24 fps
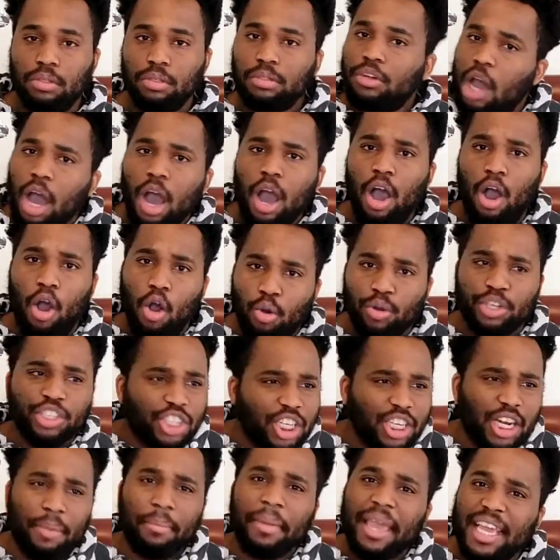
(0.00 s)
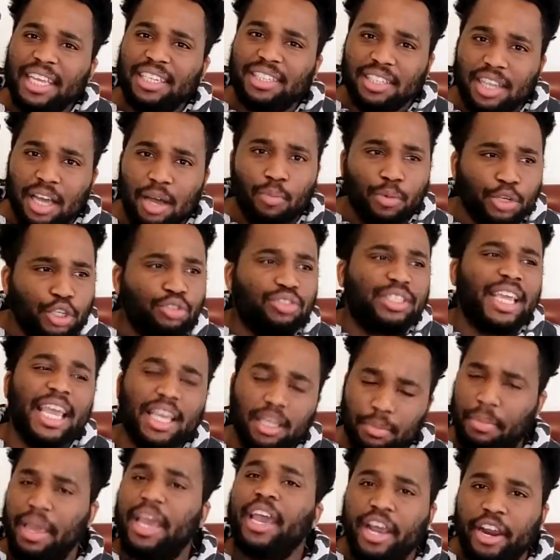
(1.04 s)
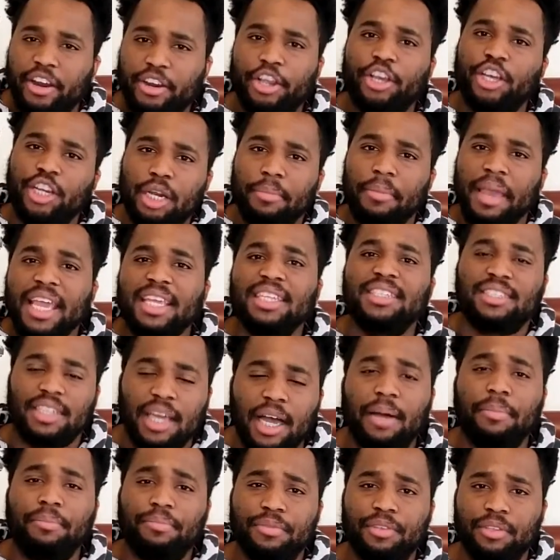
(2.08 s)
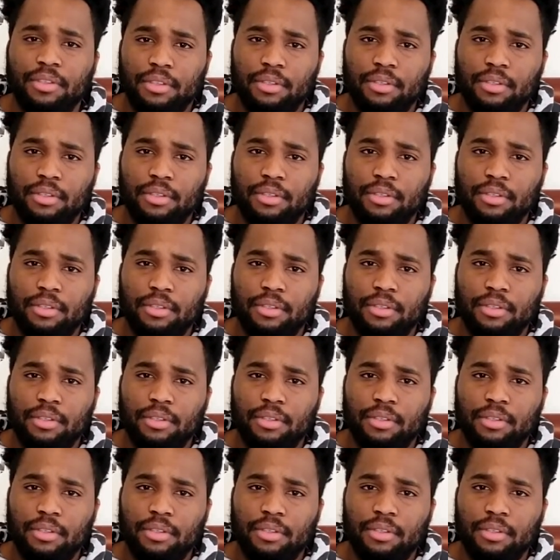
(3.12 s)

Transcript: No, he's going to make some. When you take Bear, you're going to make some.